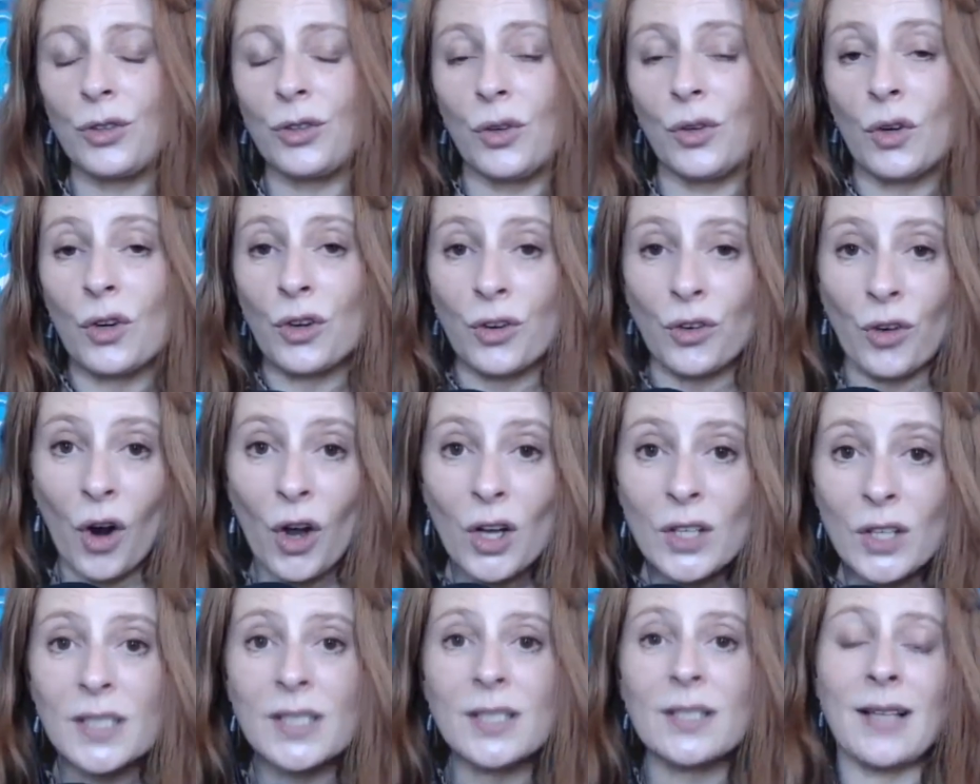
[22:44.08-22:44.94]

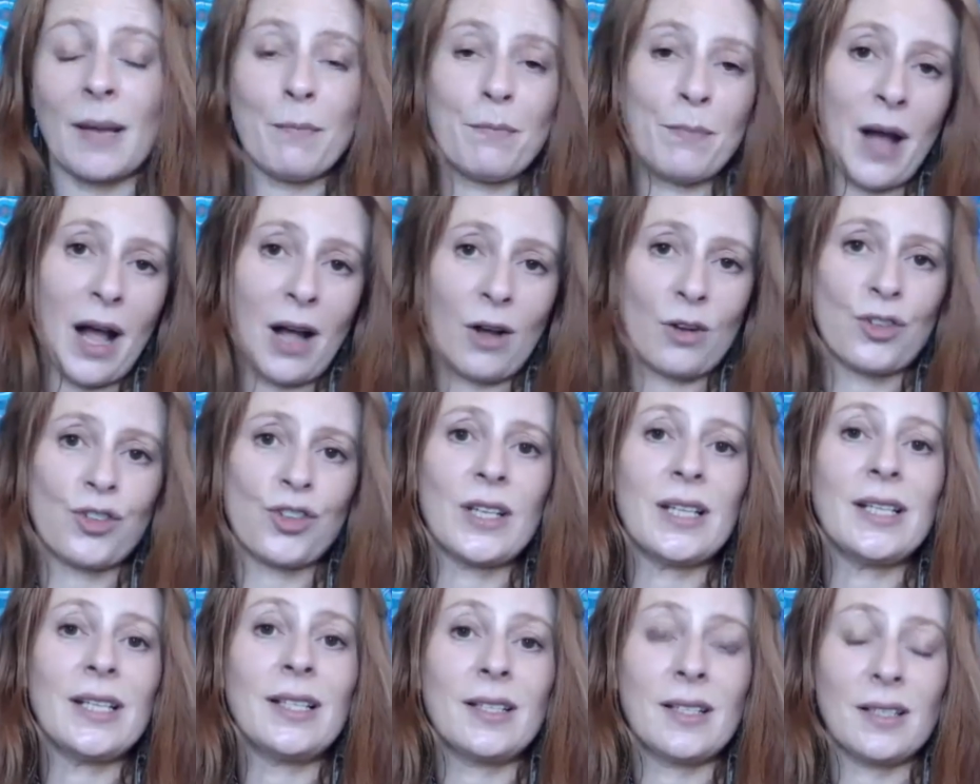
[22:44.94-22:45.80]
cross some
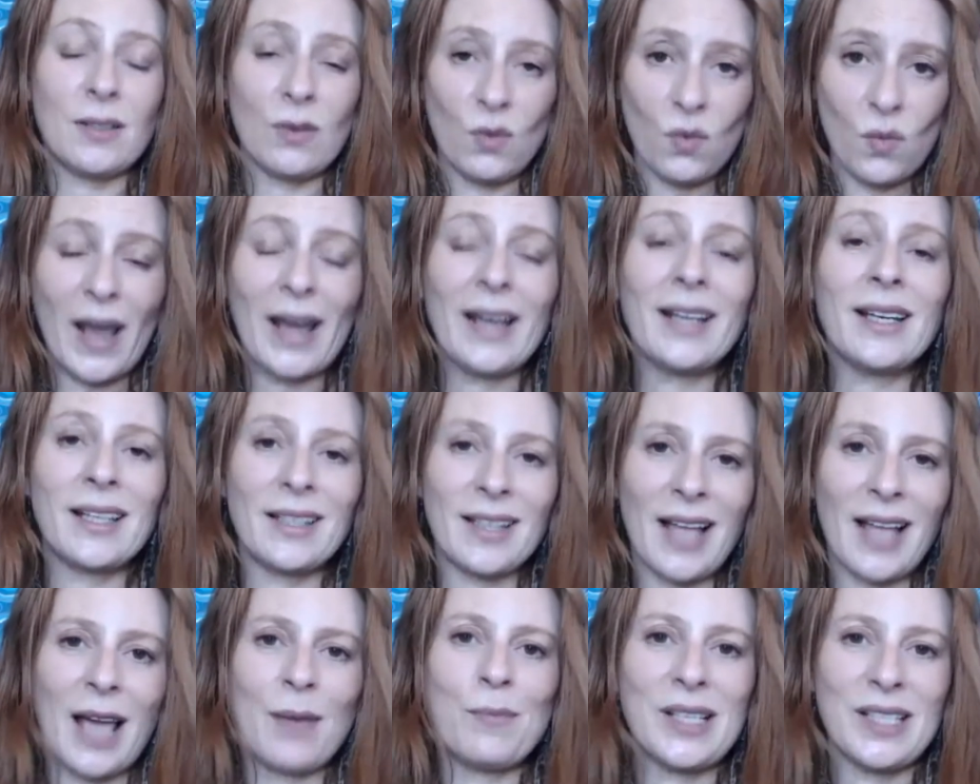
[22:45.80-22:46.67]
boundaries when the
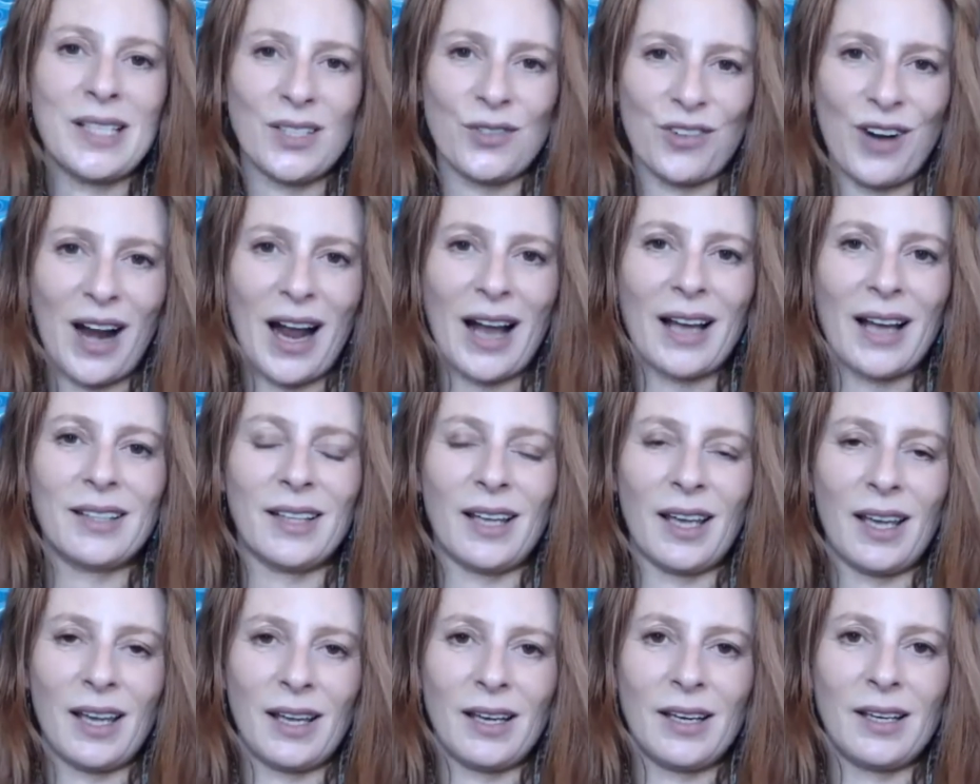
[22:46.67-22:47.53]
time is right
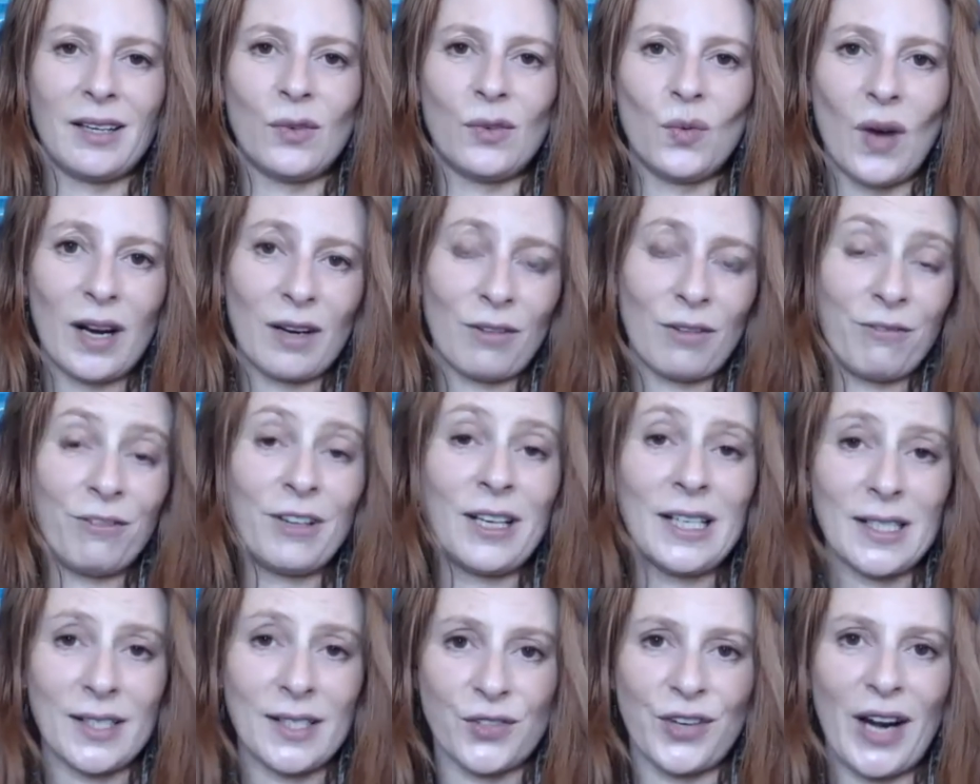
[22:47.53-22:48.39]
and one
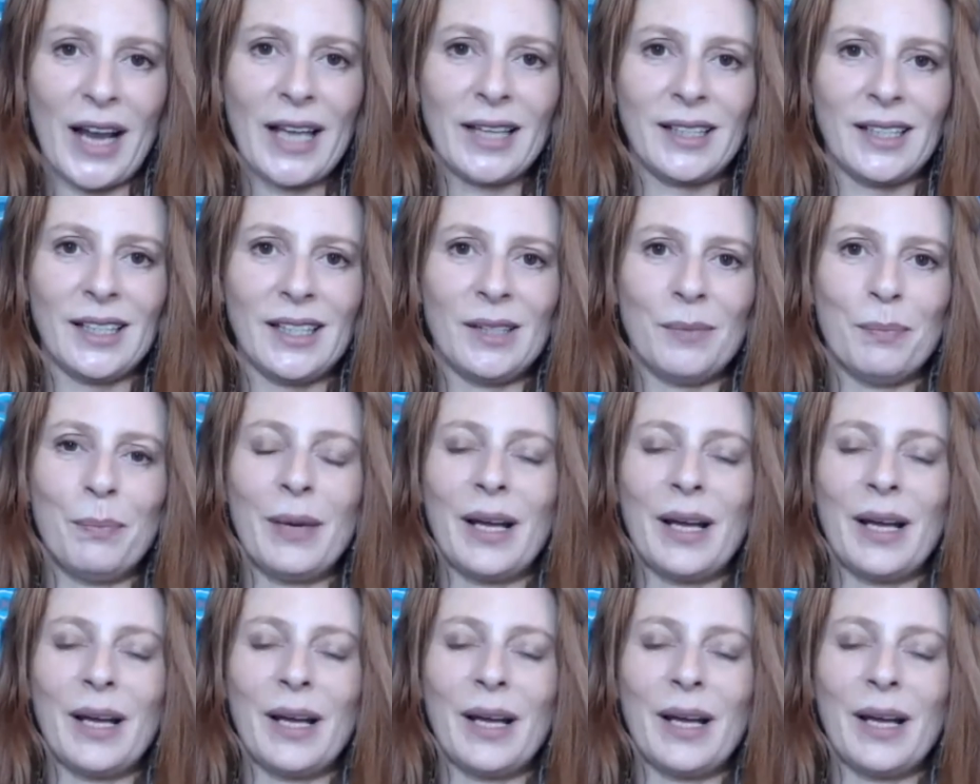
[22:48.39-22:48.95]
feels ready.